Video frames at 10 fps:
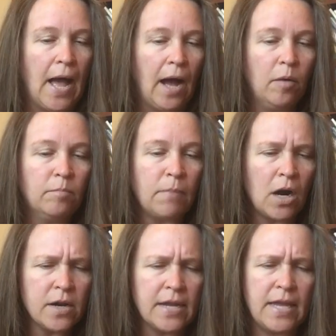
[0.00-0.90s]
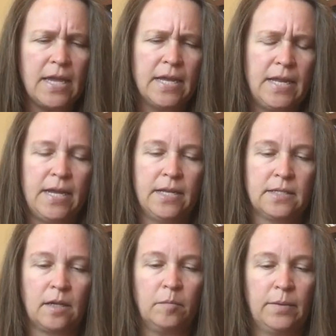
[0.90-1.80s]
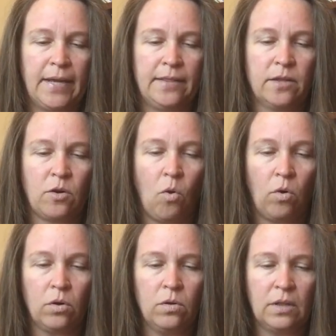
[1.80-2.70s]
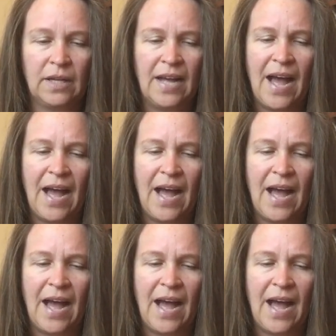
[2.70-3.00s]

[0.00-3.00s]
"How murky it is," complained the coral.